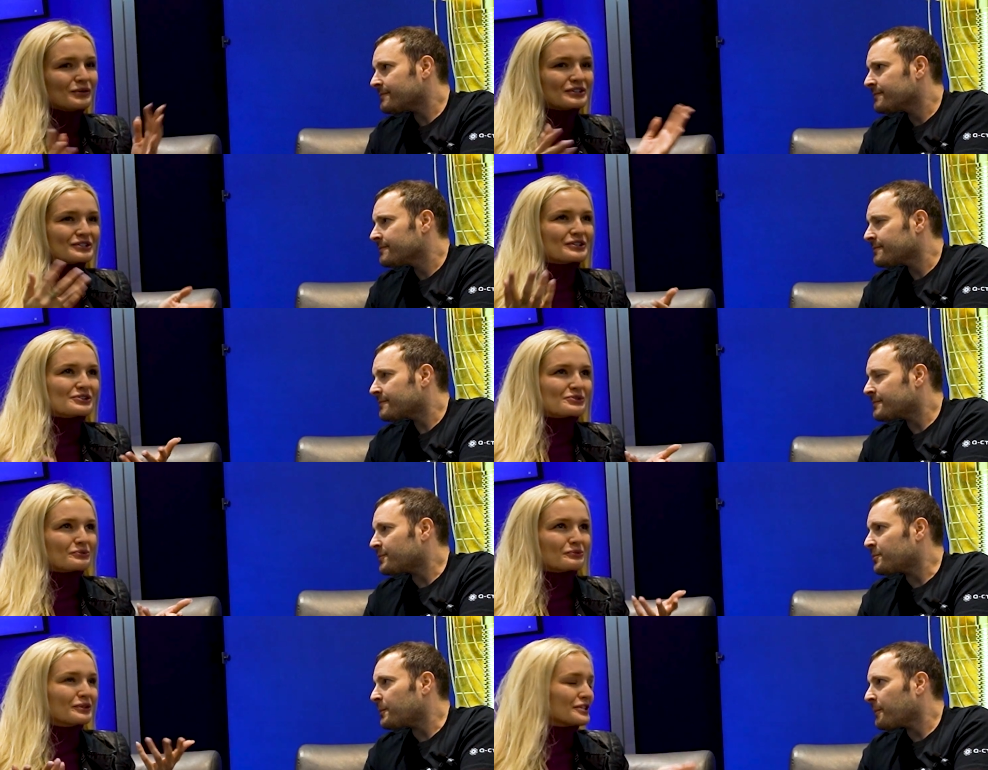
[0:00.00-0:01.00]
Speaker 1: well, this looks
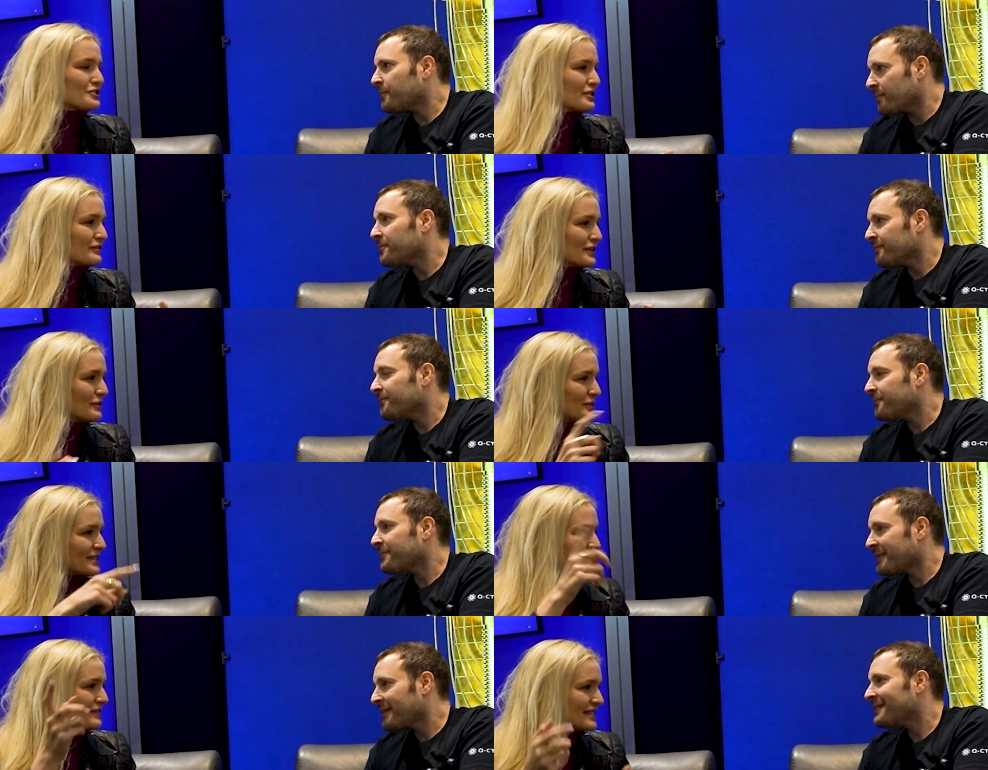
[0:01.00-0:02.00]
really trivial with
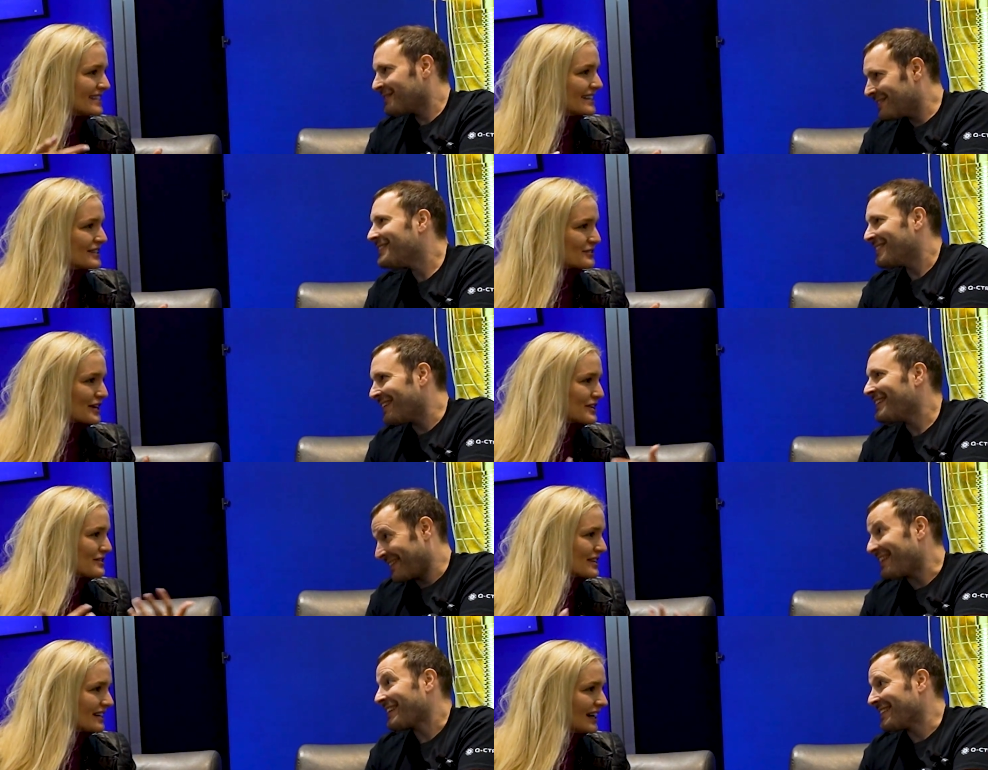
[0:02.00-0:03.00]
seven cities, right? You
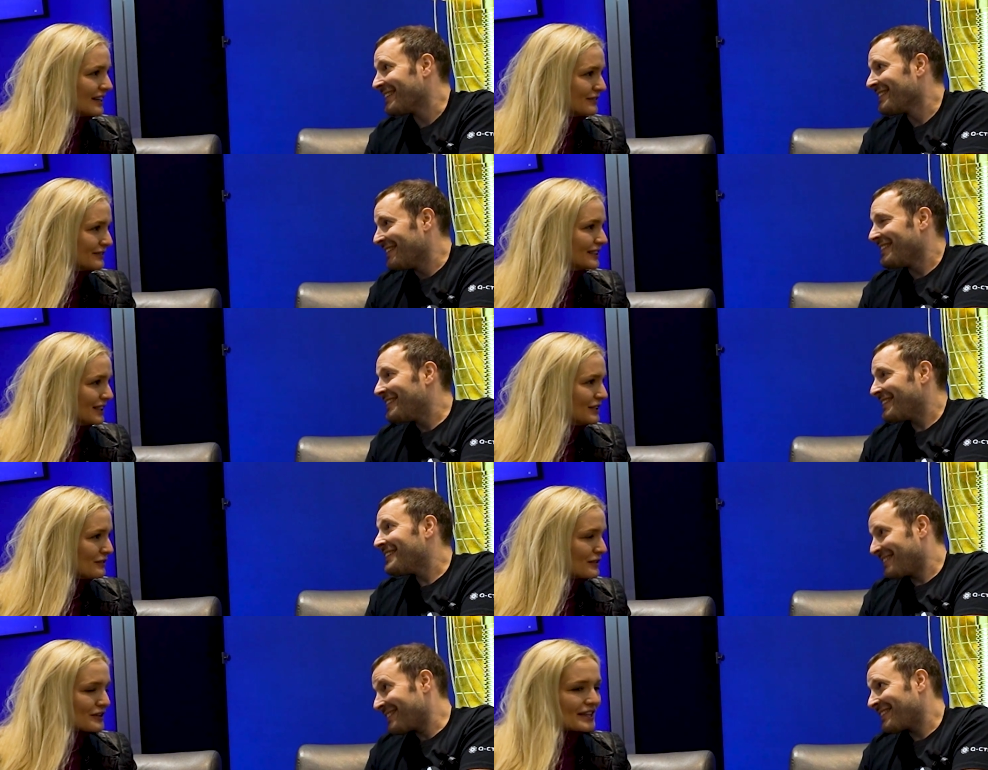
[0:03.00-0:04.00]
exactly. can kind of
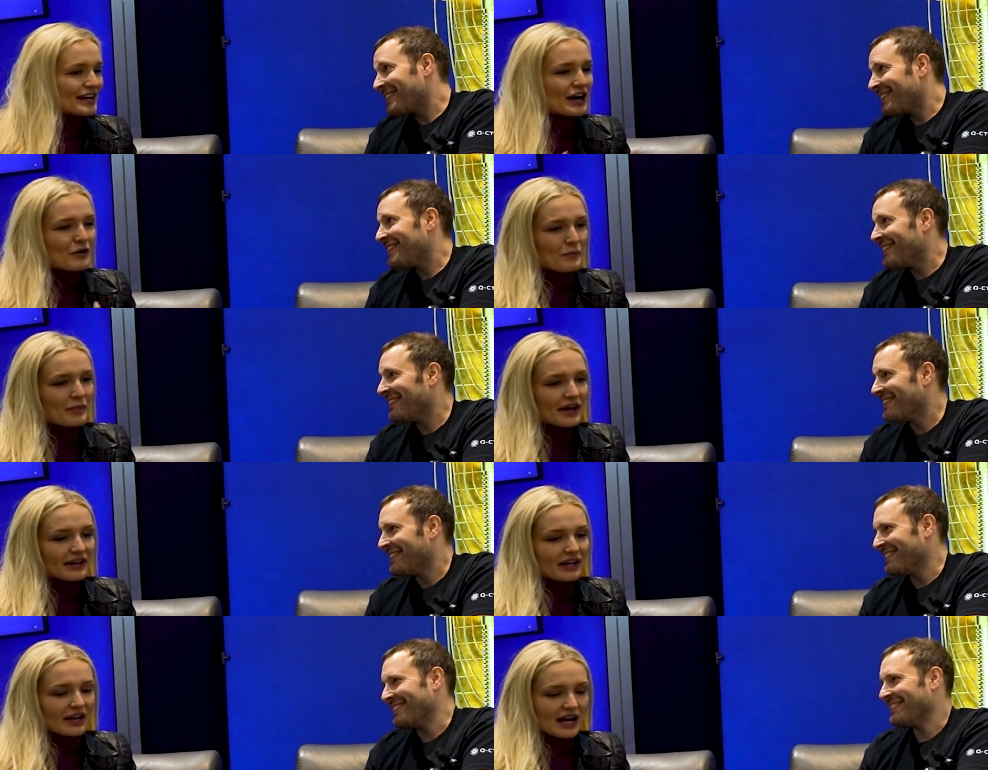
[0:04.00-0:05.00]
figured that out, but
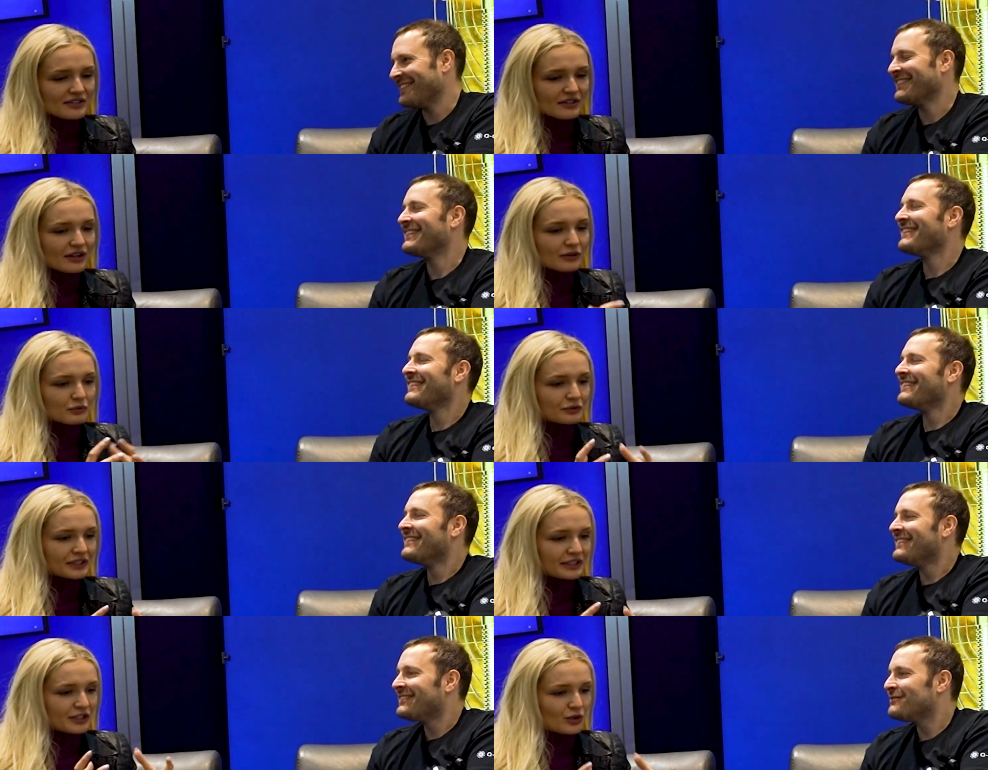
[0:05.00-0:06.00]
it has a lot of
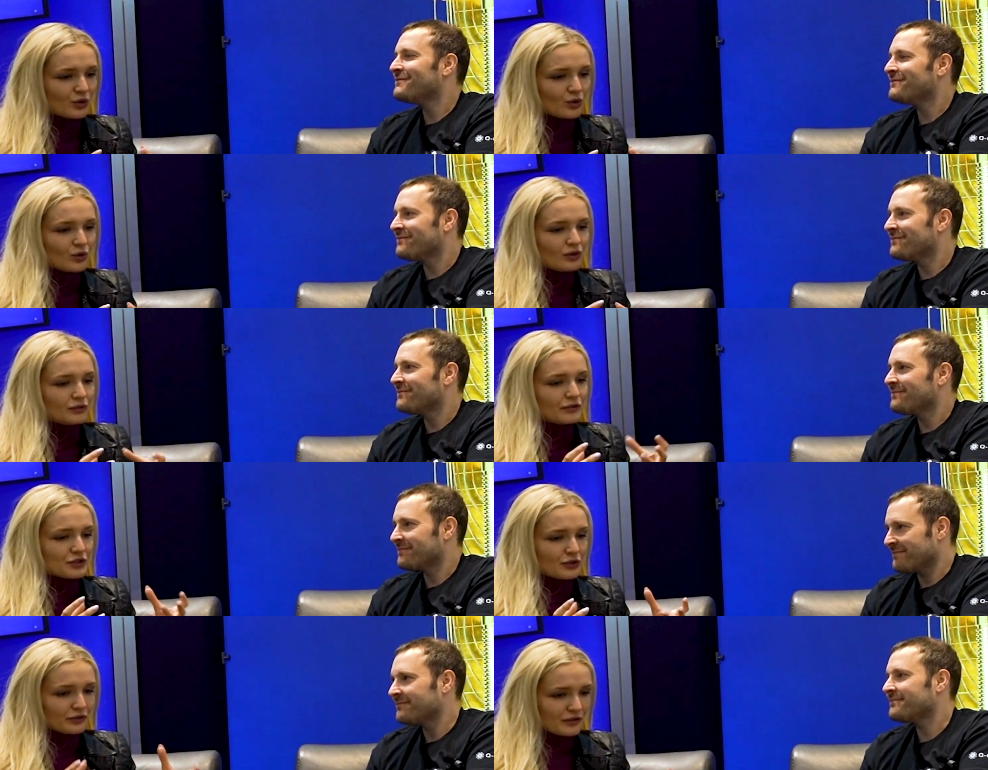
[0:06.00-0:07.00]
really cool
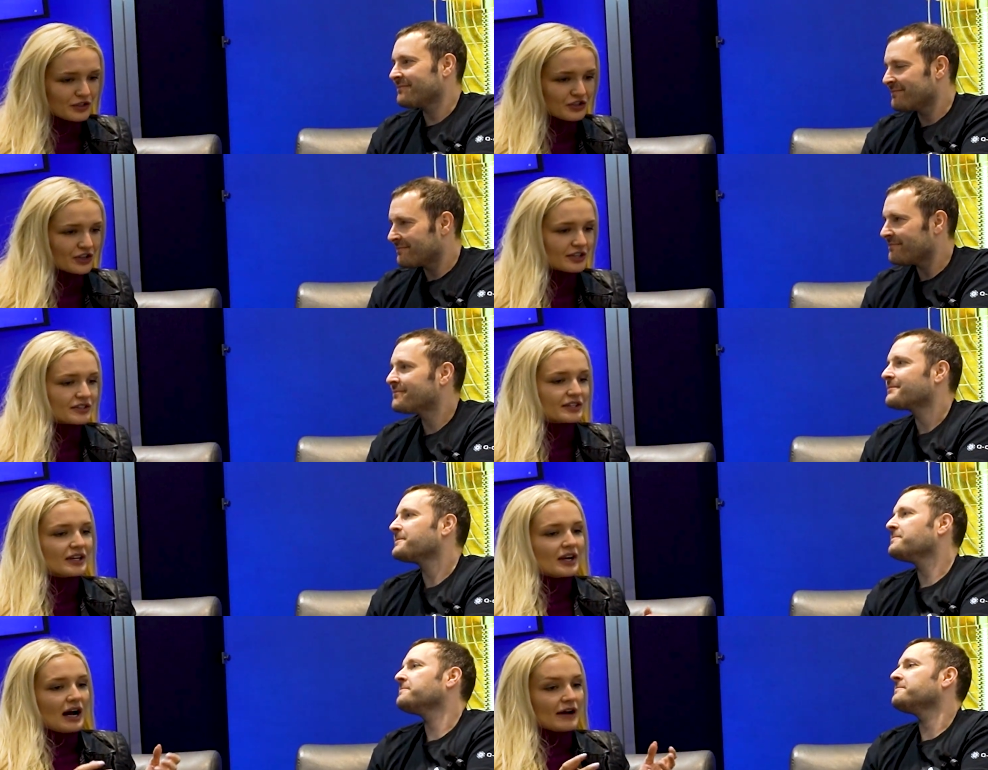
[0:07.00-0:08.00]
visual features.
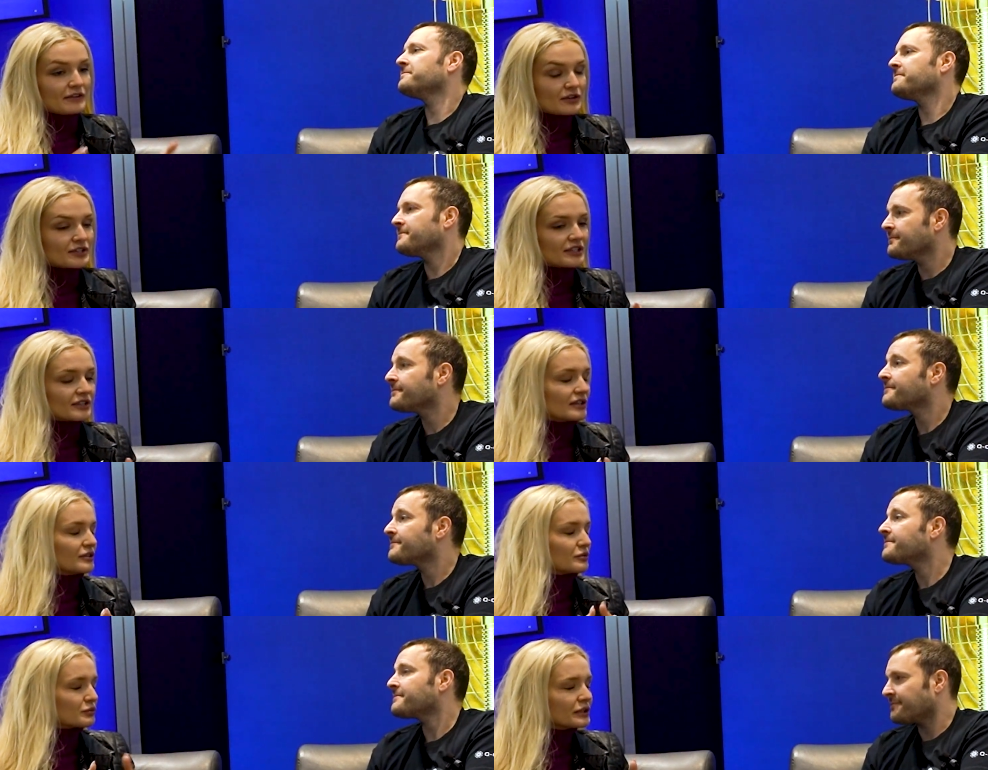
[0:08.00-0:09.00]
I've noticed it's uh,
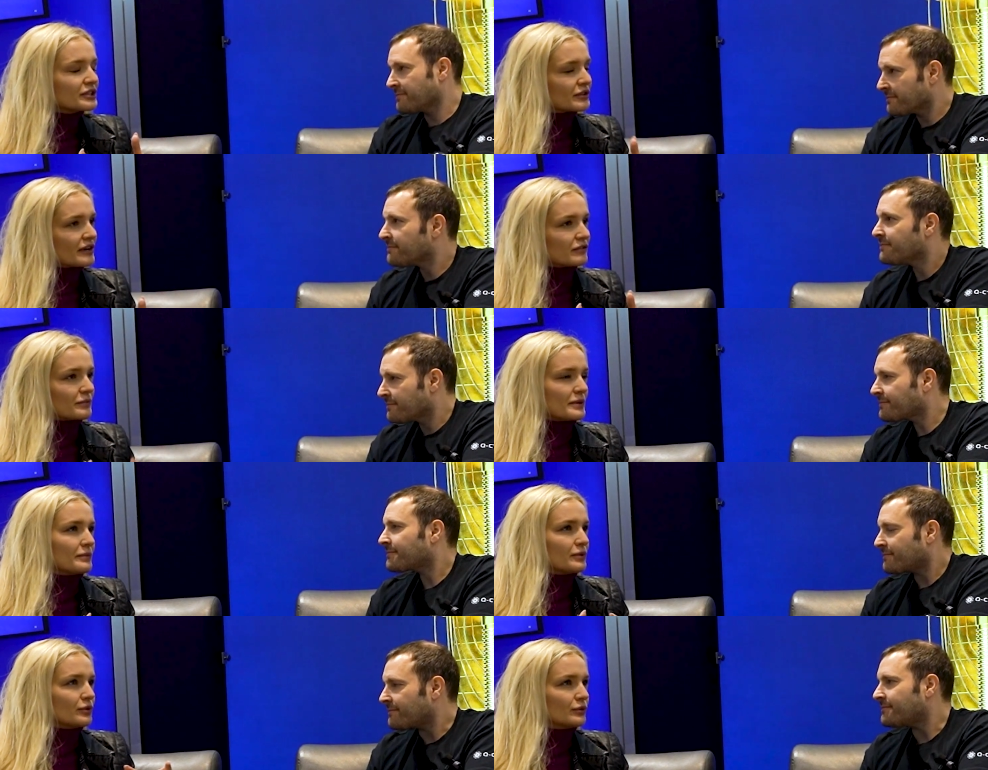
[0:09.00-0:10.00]
really great for
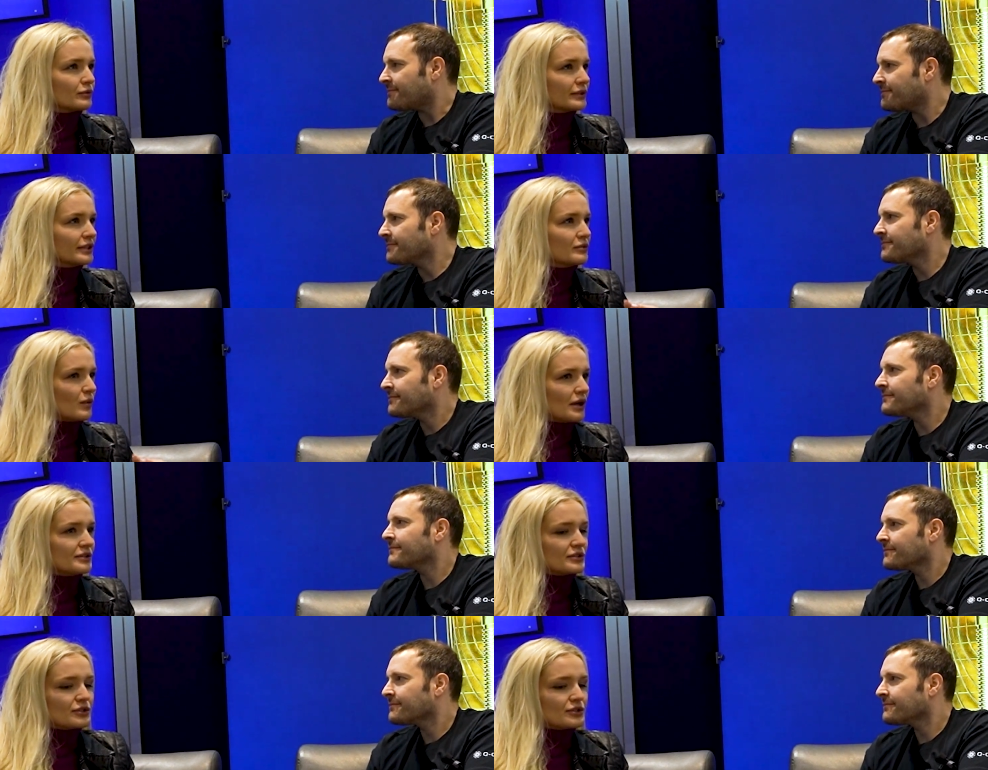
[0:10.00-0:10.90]
people who really want